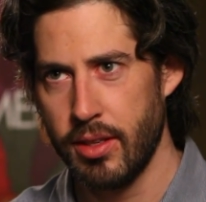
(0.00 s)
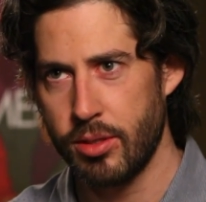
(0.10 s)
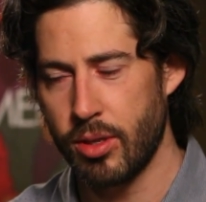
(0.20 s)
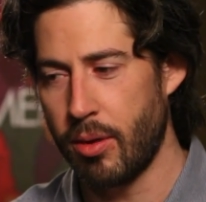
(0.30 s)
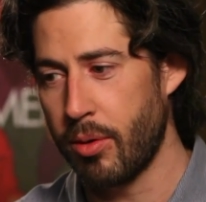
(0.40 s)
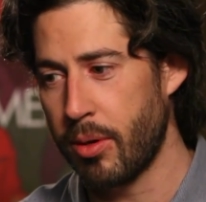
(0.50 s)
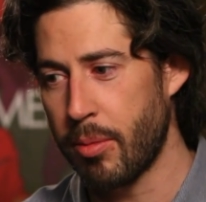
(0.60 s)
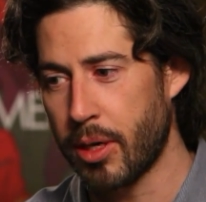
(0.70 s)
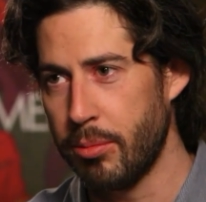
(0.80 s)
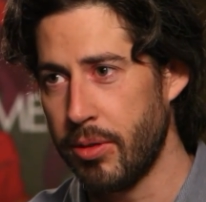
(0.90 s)
So I wanted to
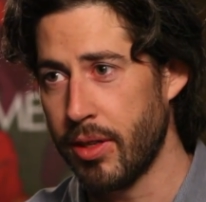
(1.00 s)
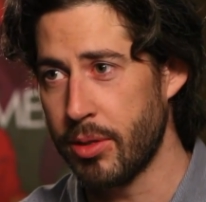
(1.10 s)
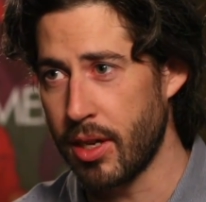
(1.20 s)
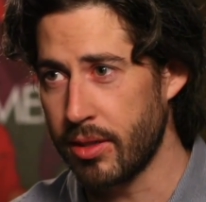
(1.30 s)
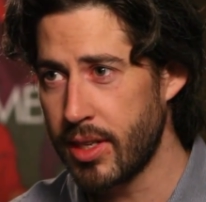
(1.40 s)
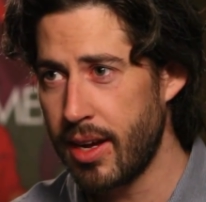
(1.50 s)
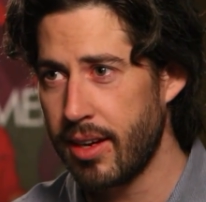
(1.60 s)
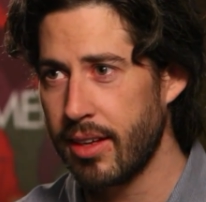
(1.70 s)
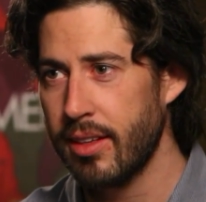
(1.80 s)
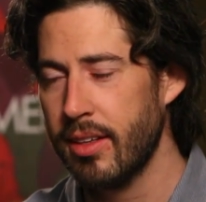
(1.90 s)
make a movie that was
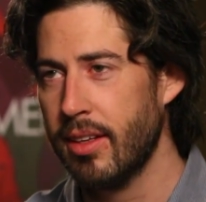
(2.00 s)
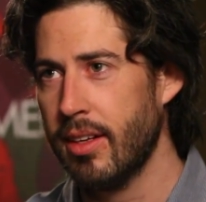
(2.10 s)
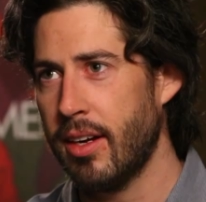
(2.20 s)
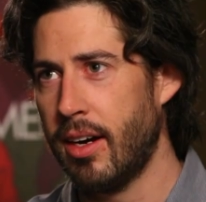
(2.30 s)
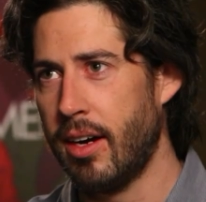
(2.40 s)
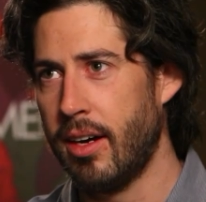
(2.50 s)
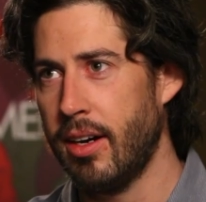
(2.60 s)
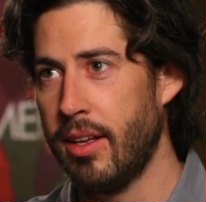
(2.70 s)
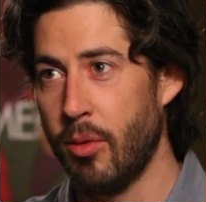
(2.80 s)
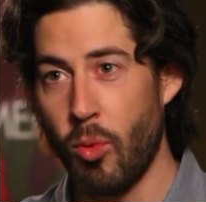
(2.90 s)
entertaining,
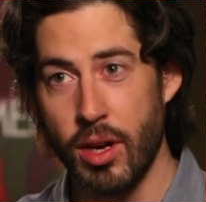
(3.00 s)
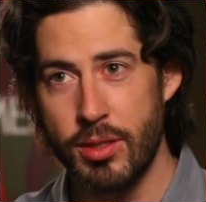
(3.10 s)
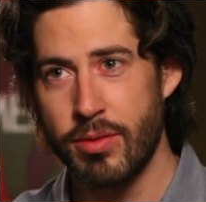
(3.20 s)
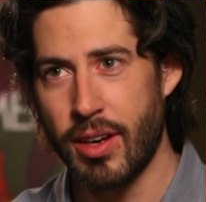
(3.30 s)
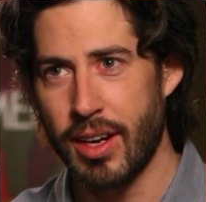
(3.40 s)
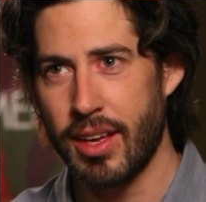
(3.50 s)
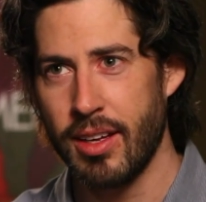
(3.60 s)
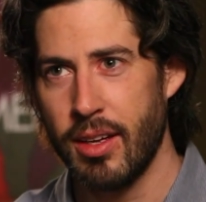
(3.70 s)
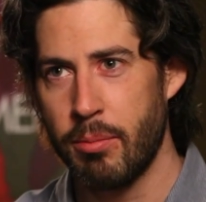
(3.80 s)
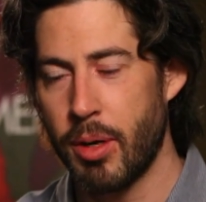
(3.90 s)
and it was funny,
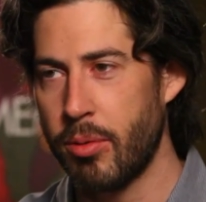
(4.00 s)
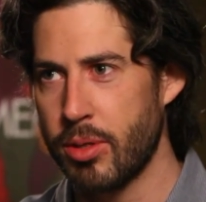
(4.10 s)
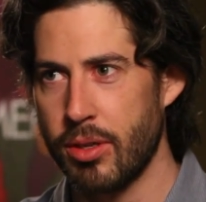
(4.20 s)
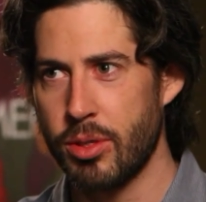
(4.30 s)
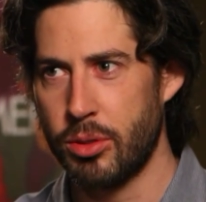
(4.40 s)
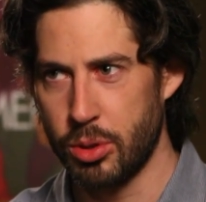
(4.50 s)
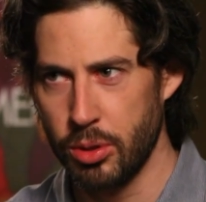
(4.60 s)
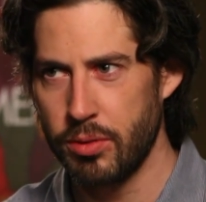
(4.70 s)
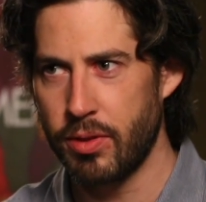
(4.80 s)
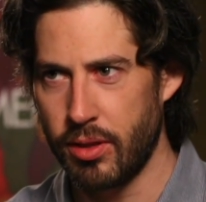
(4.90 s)
but it was also
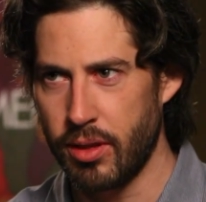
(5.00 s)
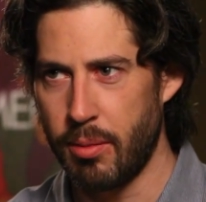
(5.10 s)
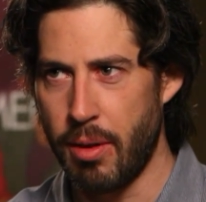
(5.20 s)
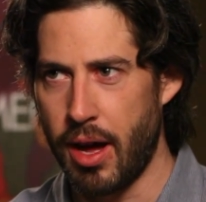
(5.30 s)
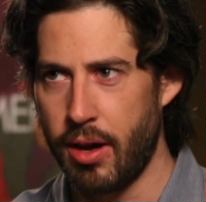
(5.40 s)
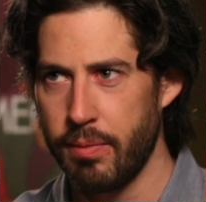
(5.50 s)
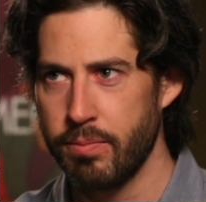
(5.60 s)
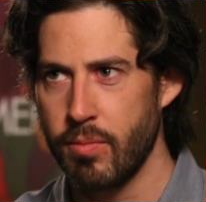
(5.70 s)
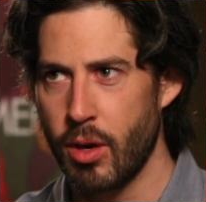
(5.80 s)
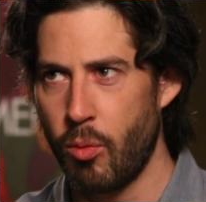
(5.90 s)
truthful about
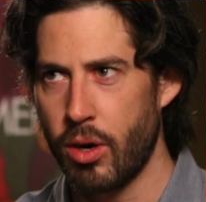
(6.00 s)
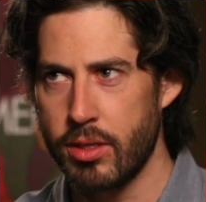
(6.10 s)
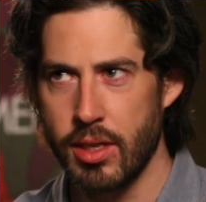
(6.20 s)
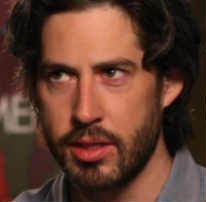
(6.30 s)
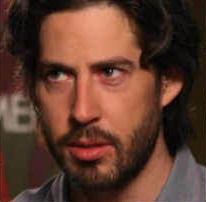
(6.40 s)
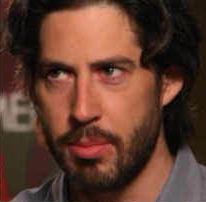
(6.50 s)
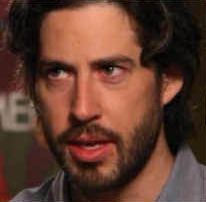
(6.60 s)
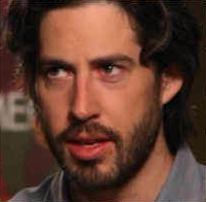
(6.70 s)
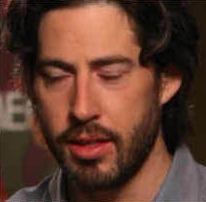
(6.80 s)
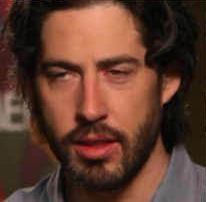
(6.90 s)
what it's like to
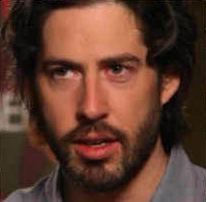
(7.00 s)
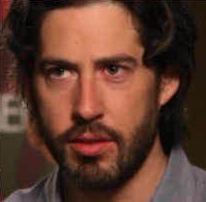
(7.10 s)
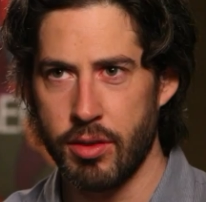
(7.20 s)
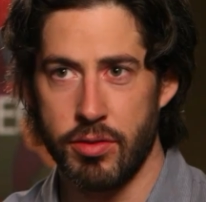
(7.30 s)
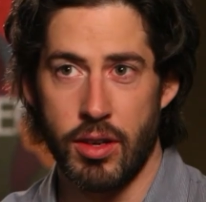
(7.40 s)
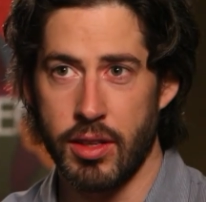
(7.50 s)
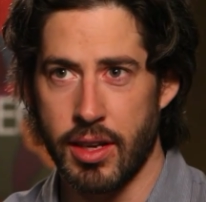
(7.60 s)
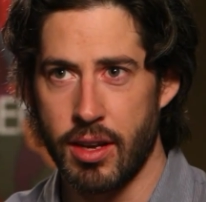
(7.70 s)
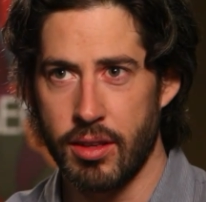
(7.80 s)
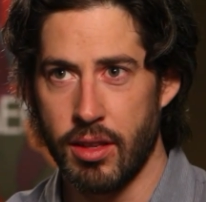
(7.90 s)
be in love or falling
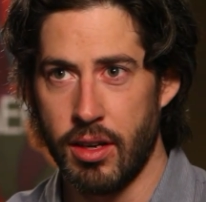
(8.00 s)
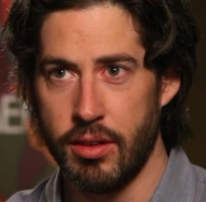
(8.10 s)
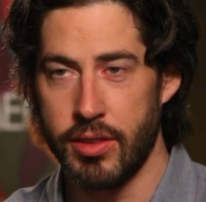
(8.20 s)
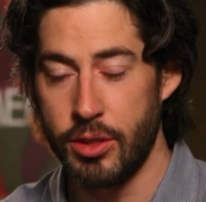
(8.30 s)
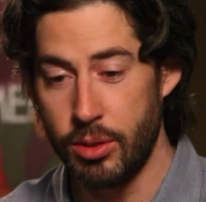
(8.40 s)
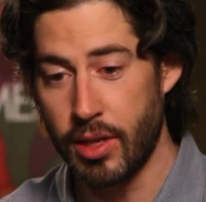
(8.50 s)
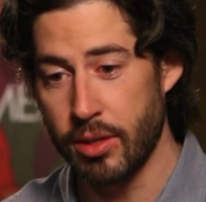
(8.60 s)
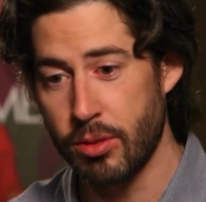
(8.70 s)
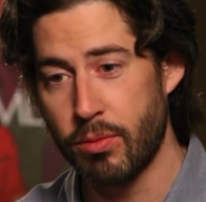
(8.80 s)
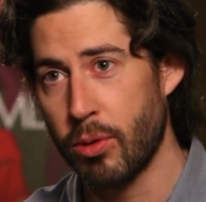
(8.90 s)
out of love in
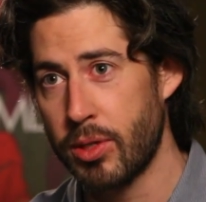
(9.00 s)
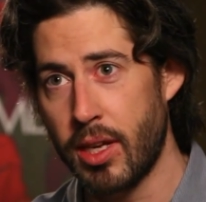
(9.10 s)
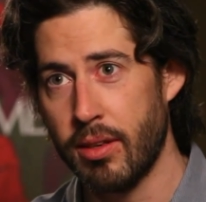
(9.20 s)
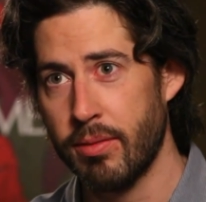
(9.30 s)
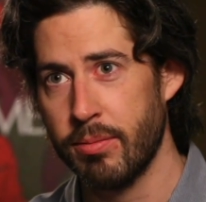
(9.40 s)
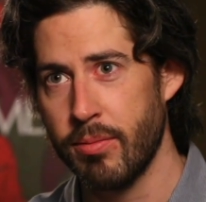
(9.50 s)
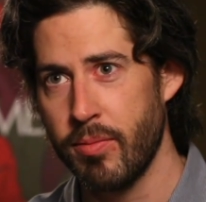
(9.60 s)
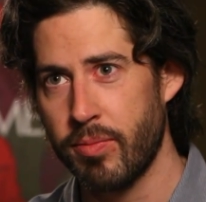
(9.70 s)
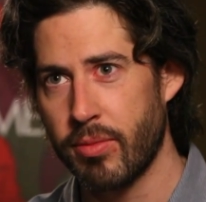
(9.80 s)
2014.